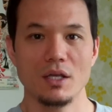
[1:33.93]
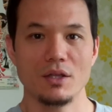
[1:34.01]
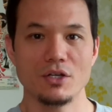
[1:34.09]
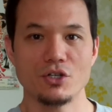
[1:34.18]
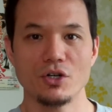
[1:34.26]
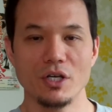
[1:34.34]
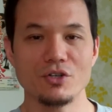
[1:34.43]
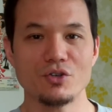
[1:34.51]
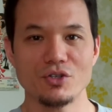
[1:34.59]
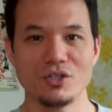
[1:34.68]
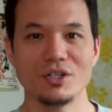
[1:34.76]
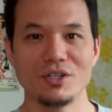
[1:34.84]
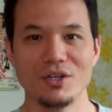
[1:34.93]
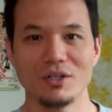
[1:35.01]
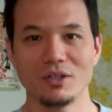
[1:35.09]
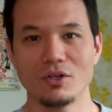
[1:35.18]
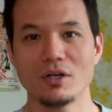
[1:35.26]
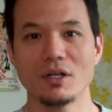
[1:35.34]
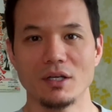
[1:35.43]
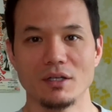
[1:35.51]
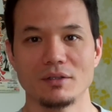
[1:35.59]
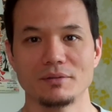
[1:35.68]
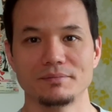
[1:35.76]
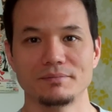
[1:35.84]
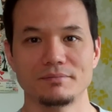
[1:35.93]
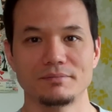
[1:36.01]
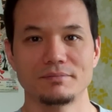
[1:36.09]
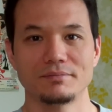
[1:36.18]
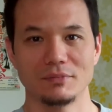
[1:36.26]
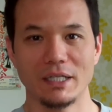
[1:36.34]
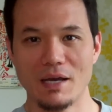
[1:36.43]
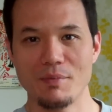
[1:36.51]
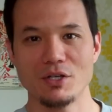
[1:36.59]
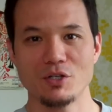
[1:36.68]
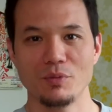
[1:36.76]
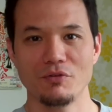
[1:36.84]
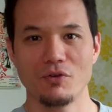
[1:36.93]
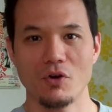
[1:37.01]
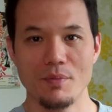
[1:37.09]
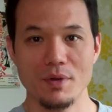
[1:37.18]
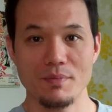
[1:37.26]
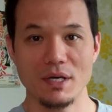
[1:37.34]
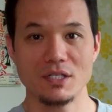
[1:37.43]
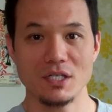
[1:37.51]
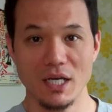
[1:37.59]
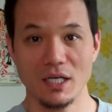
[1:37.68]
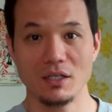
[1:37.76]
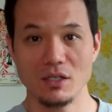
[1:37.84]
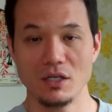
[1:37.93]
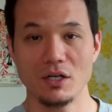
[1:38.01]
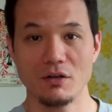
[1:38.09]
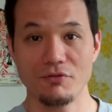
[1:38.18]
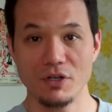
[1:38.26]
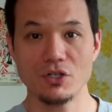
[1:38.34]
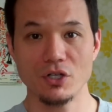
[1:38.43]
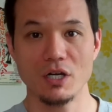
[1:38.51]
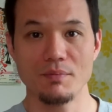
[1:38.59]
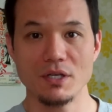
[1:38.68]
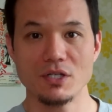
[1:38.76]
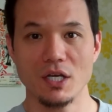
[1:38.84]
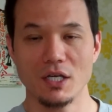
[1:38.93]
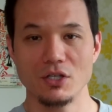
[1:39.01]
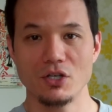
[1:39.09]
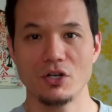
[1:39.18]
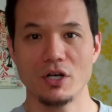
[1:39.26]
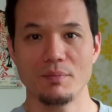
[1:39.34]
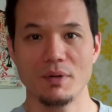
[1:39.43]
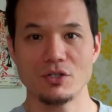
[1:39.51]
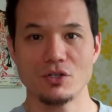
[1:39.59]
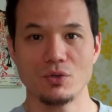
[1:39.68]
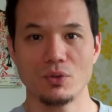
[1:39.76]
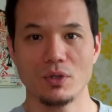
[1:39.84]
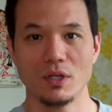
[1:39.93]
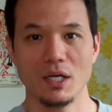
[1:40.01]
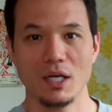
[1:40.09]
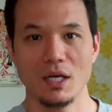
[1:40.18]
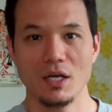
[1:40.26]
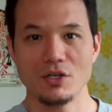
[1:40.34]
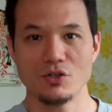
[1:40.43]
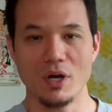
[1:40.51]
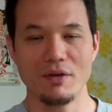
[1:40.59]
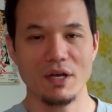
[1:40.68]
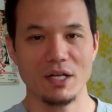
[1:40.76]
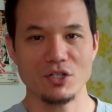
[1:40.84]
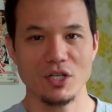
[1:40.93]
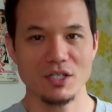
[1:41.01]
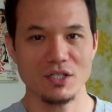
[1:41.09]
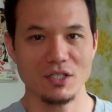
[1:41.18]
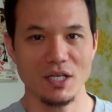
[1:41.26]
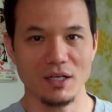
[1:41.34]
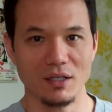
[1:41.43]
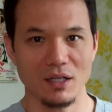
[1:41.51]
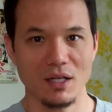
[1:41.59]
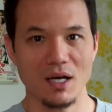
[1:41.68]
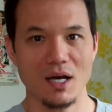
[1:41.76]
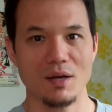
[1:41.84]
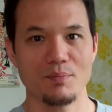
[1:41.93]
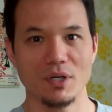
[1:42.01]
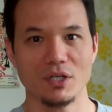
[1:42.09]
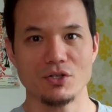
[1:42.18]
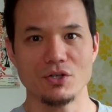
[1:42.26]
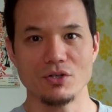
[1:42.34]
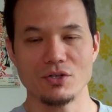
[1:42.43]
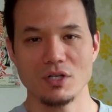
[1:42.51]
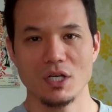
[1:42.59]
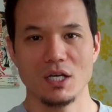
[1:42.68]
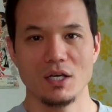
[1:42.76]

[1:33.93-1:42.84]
that you're interested in their learning. Like I mentioned before, I'm in my second year, finishing up my second year at my school, so I've had a chance to take a lot of pictures,